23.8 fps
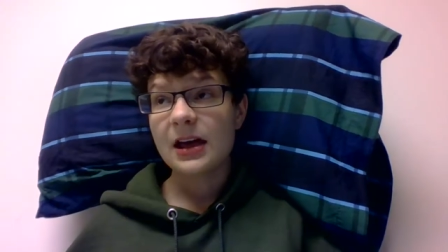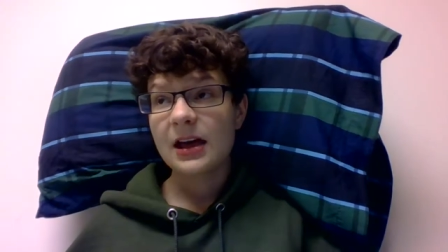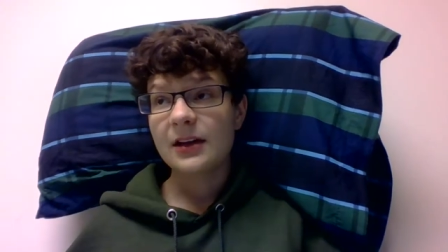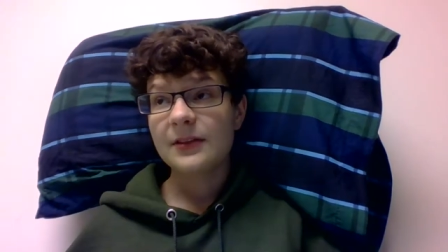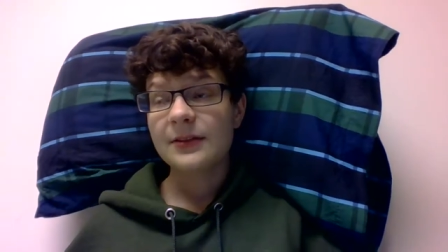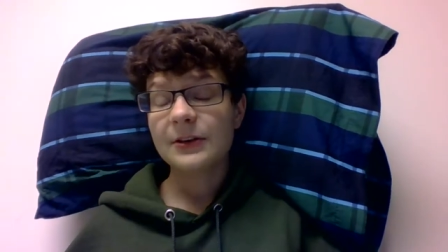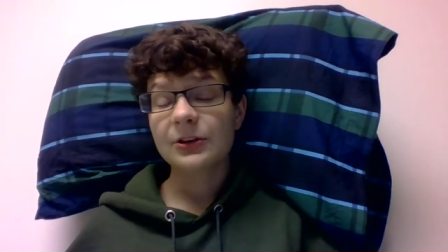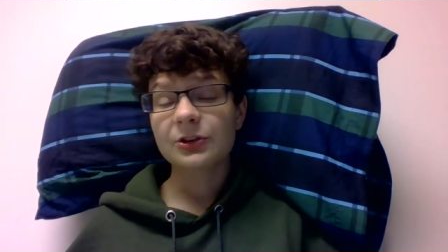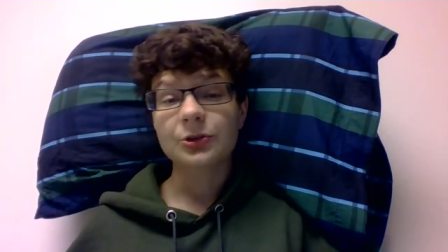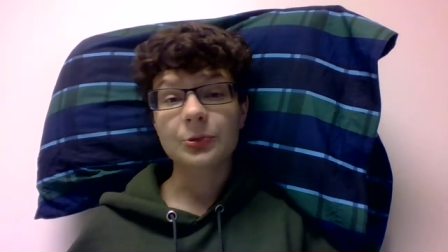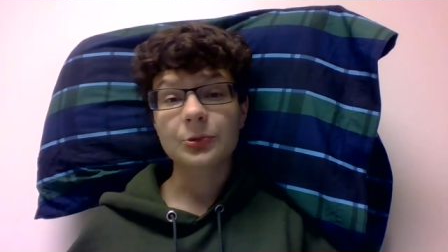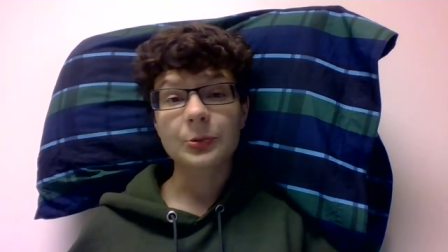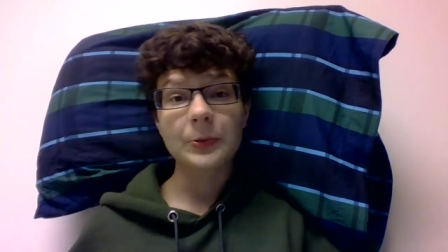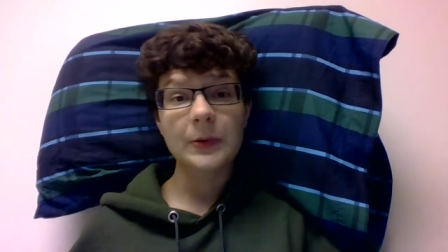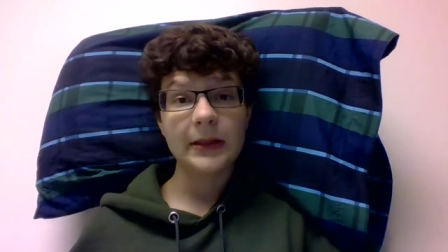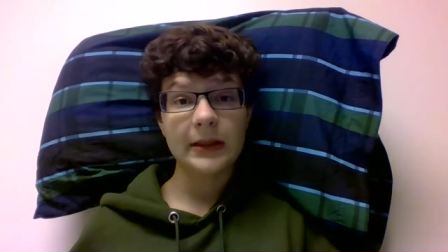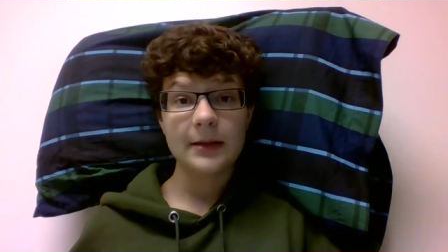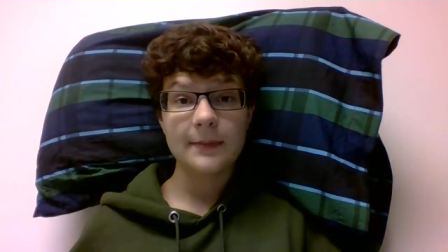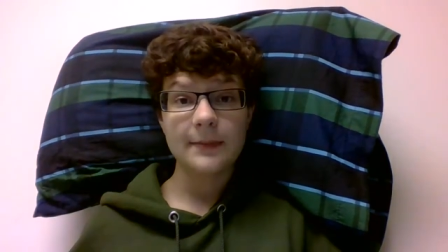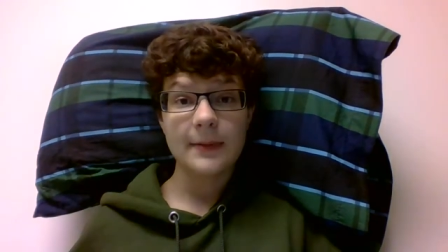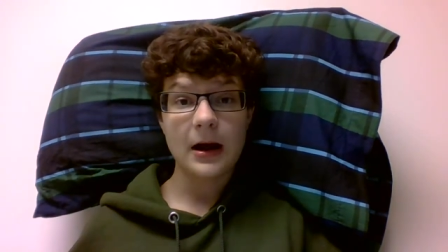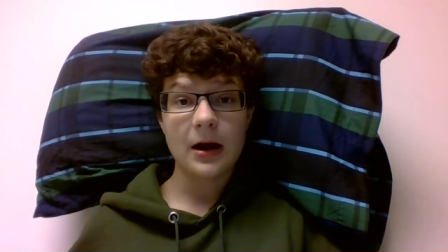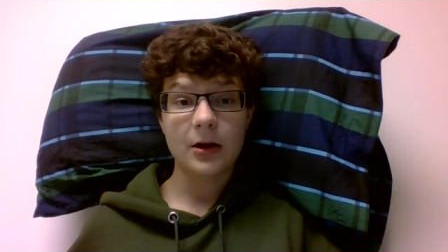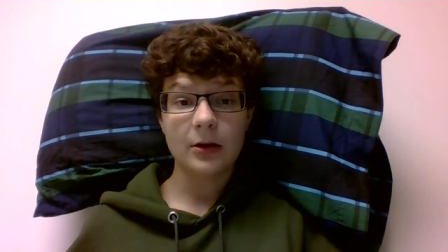there's a
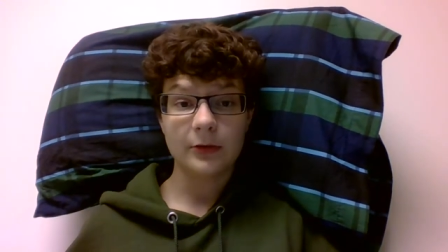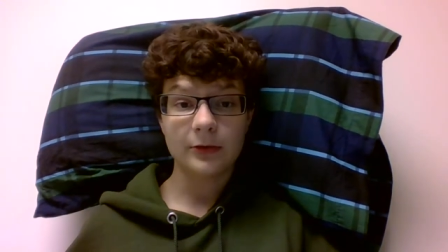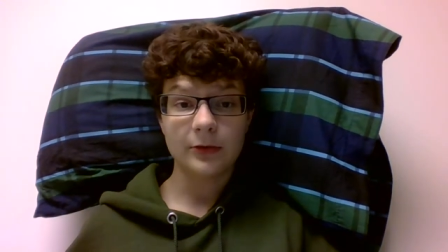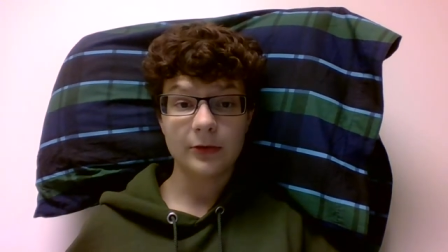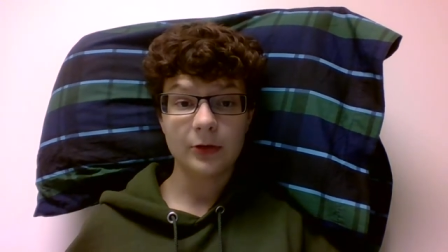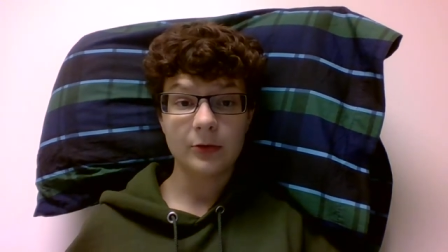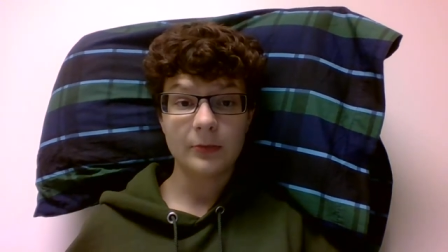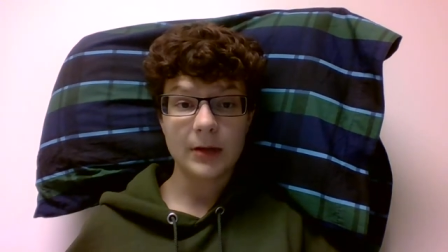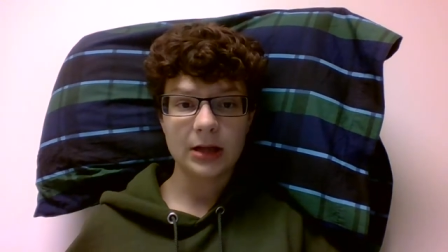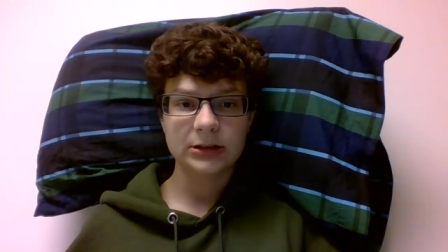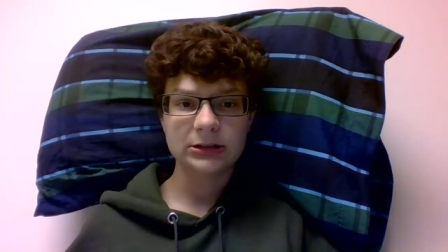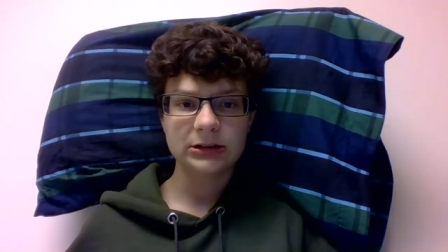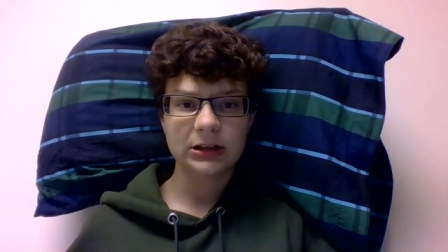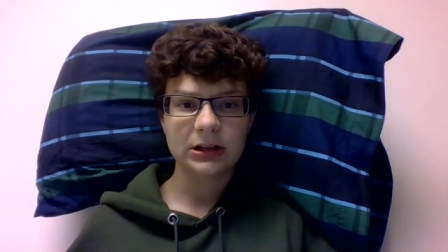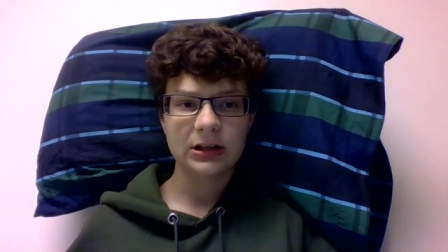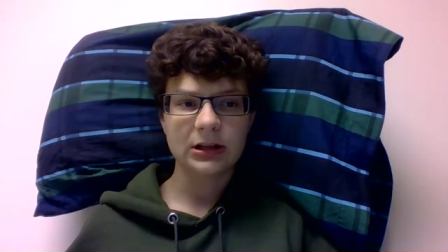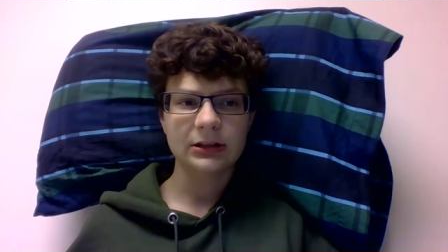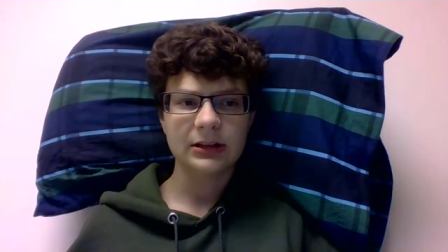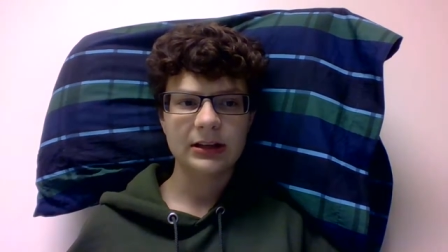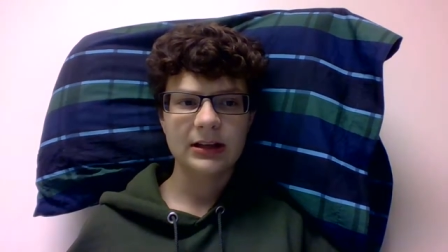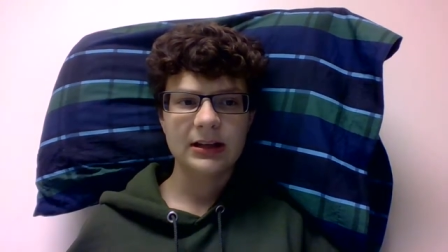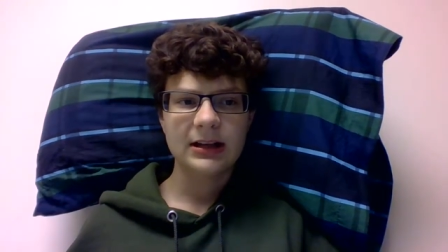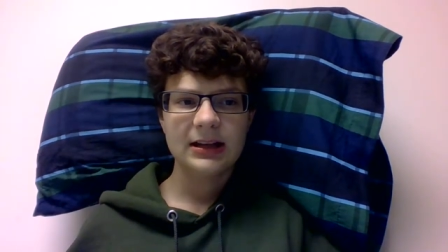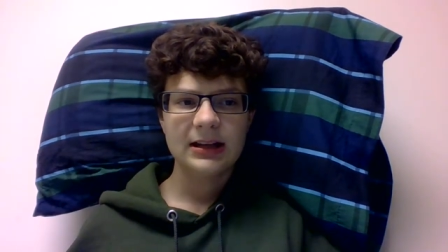really powerful
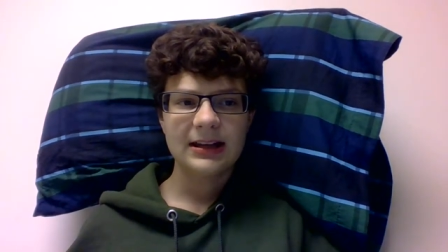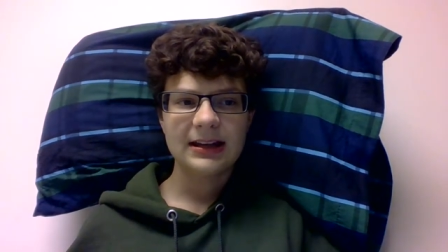monologue